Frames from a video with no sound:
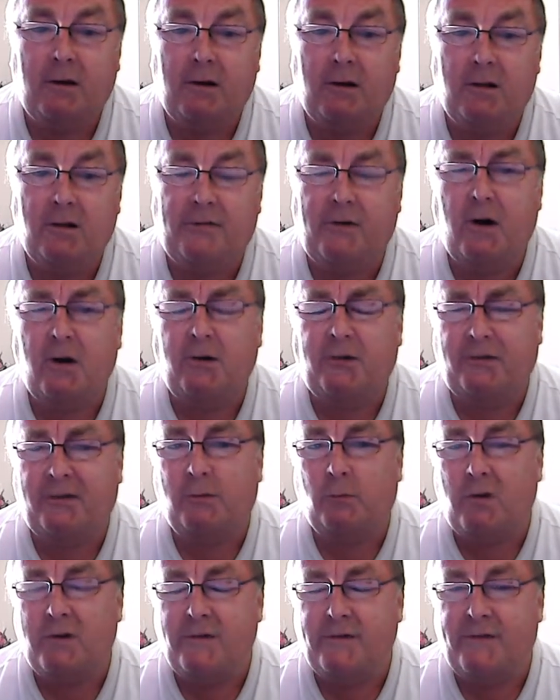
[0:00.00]
The first
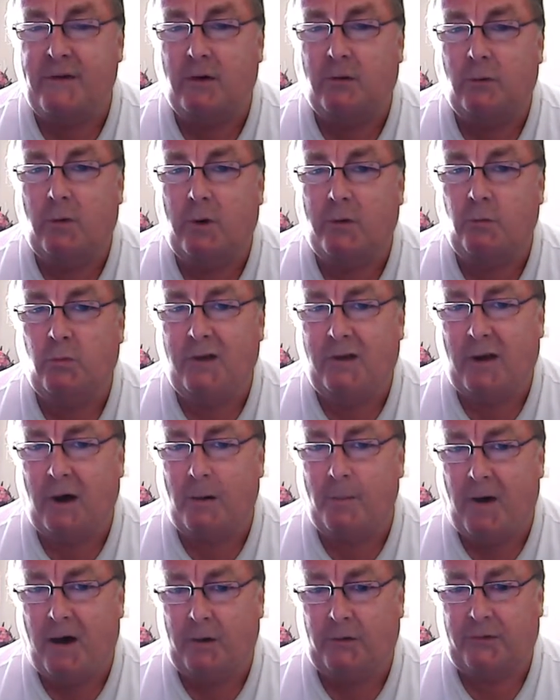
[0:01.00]
thing we feel when we
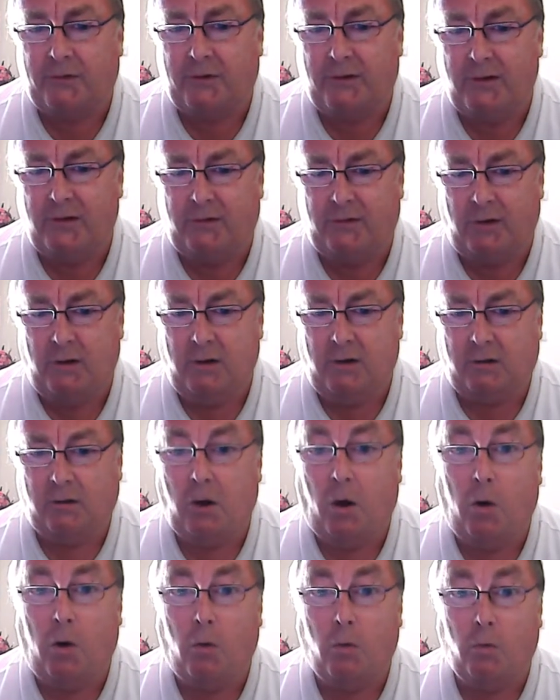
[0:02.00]
come out is
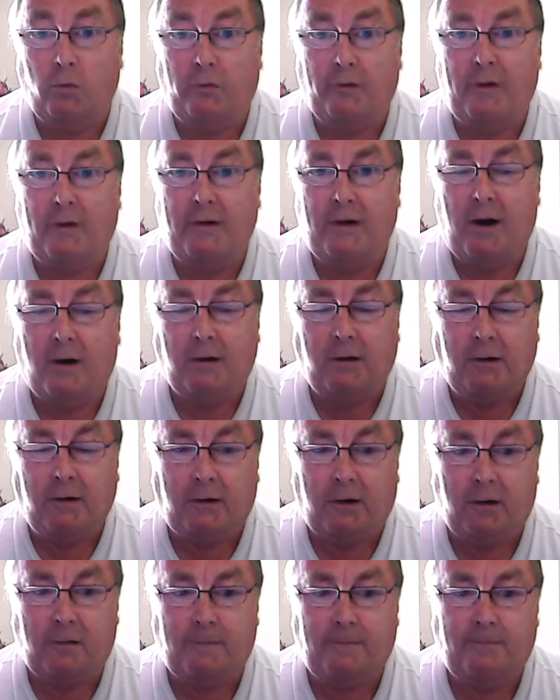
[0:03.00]
cold and
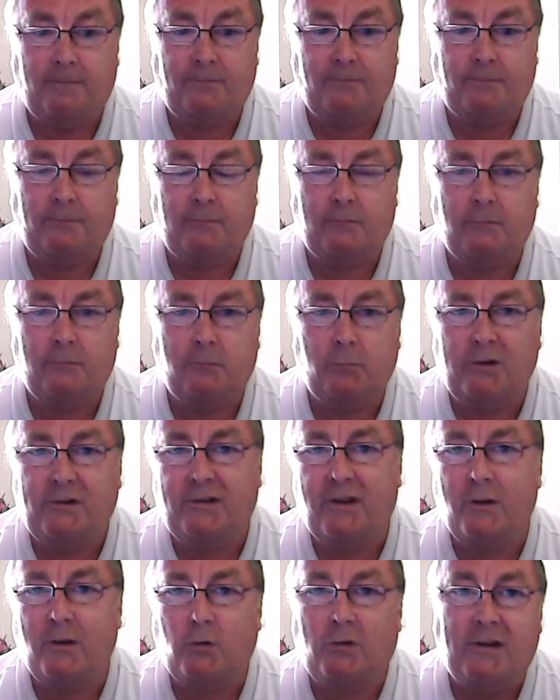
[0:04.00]
hunger. We
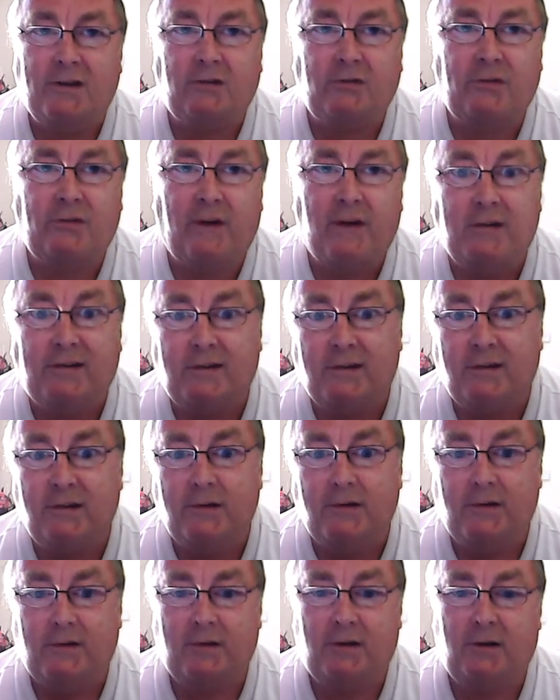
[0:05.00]
see all these
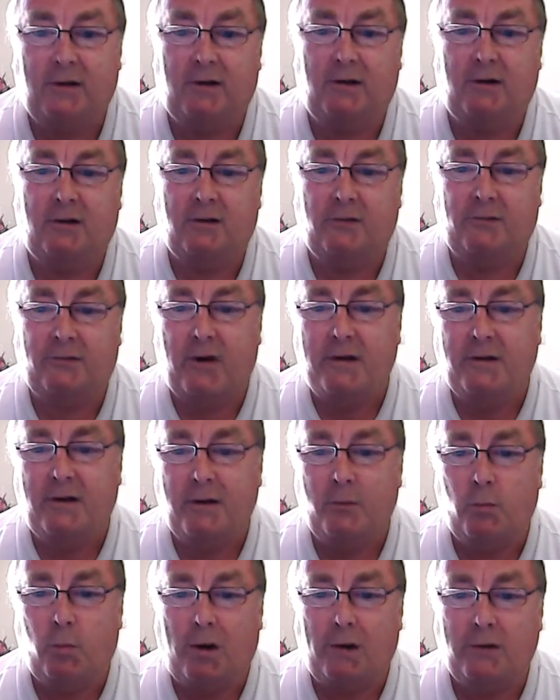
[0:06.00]
faces, the
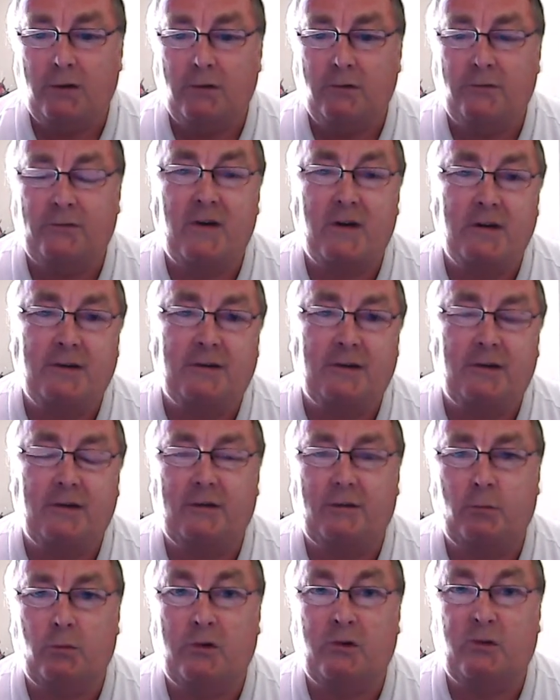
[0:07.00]
friendly one who feeds
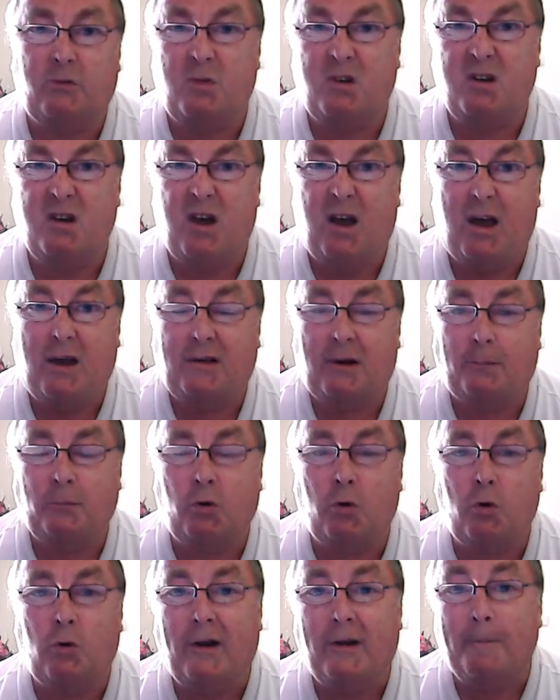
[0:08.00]
us, which we end up
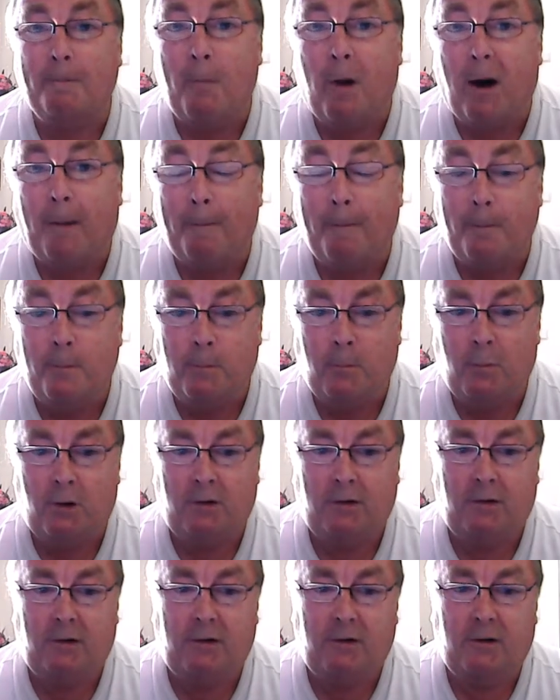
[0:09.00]
calling Mum,
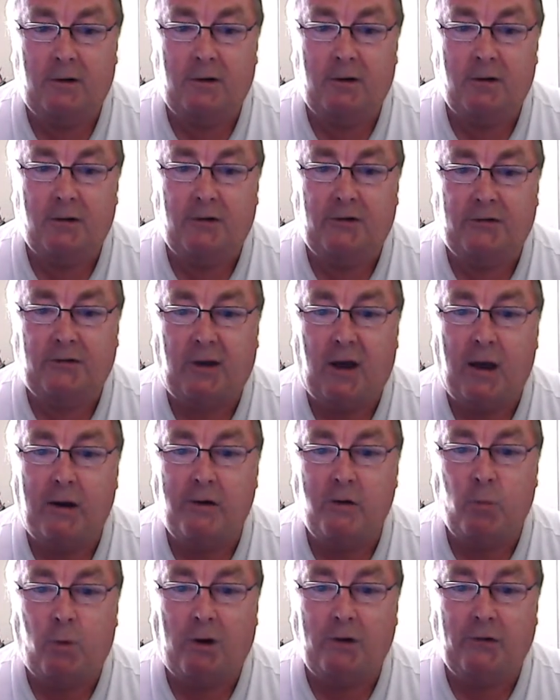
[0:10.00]
the
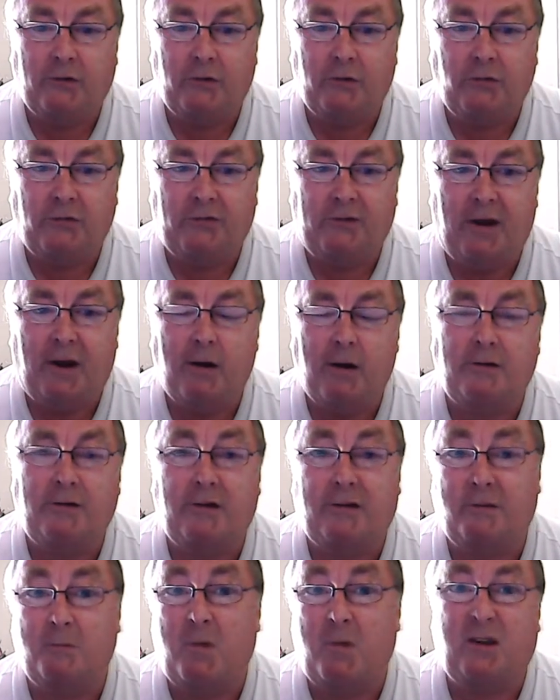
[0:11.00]
scary ones who stare at
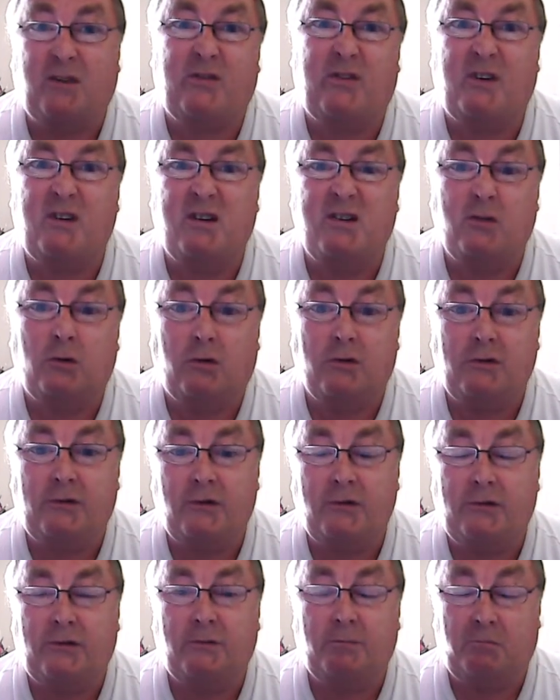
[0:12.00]
us and make funny
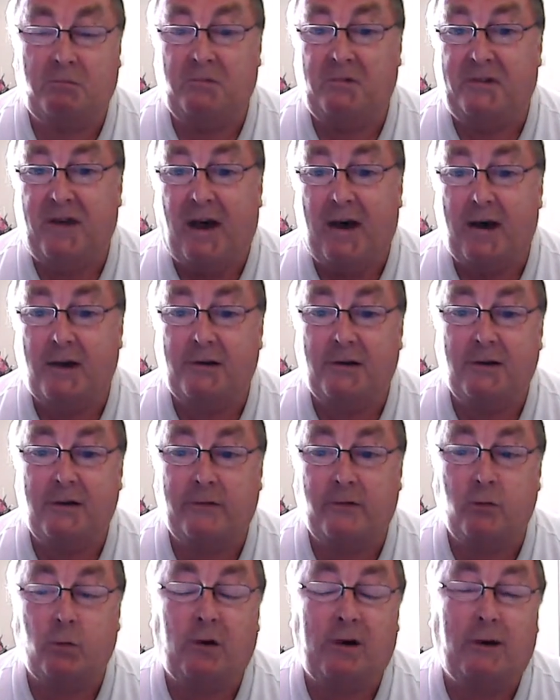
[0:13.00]
noises, Dad and
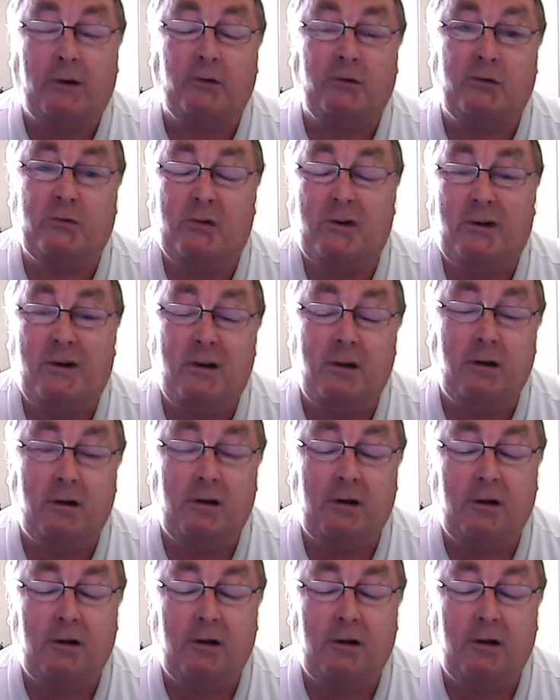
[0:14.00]
everyone else really.